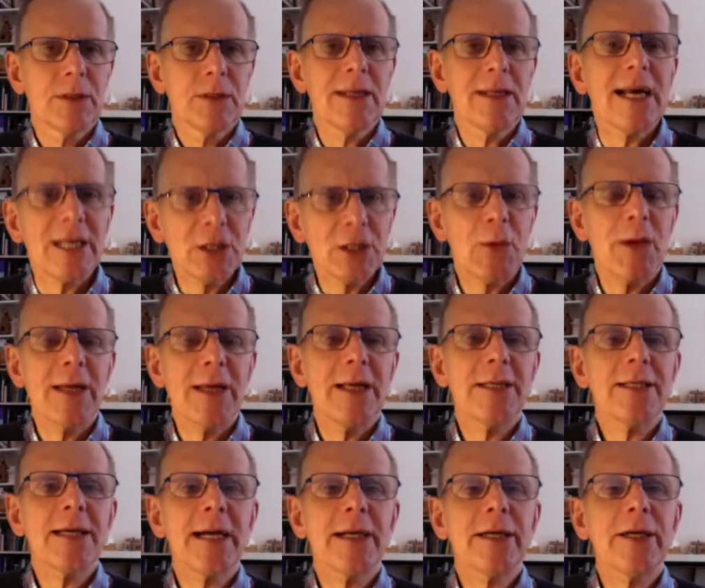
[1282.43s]
That's when they
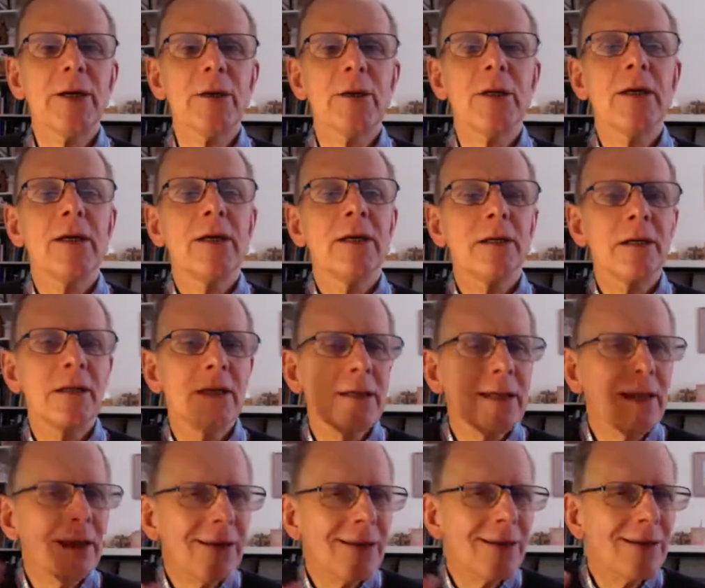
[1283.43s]
attack you. And
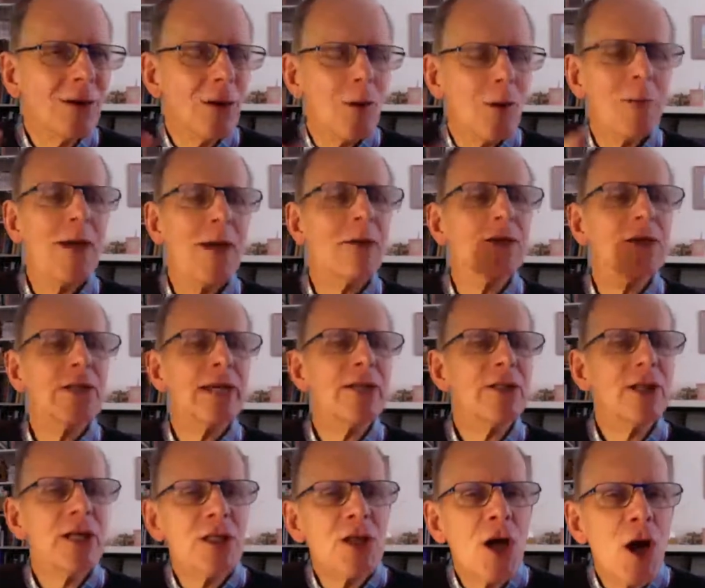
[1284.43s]
you hear the little bells, they
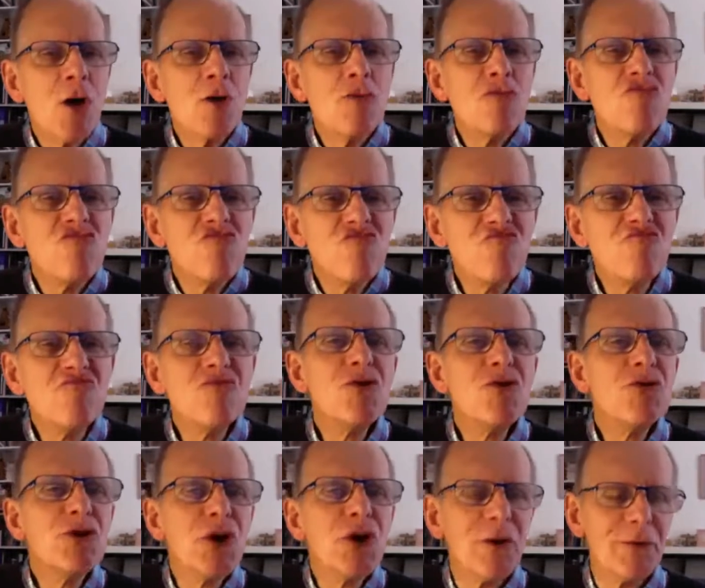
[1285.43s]
just
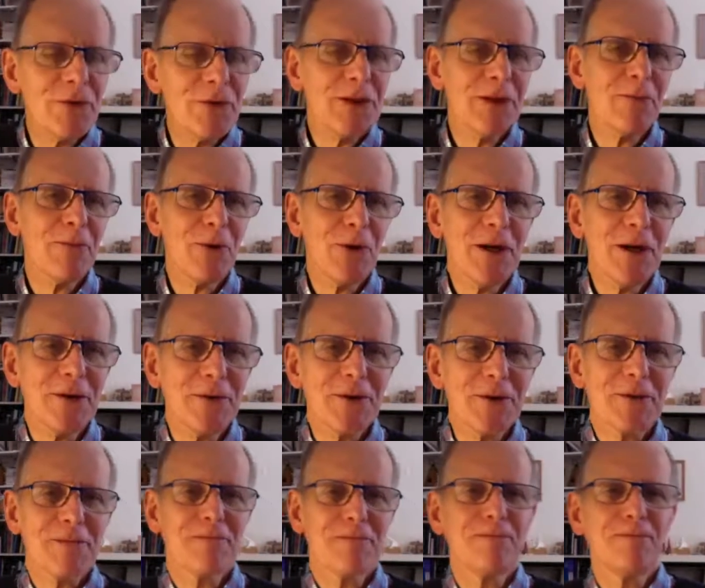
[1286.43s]
mooch off somewhere
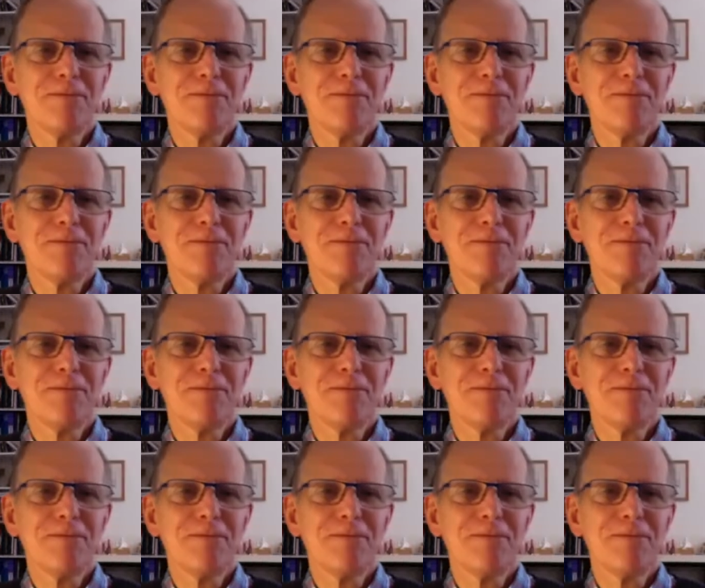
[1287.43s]
else.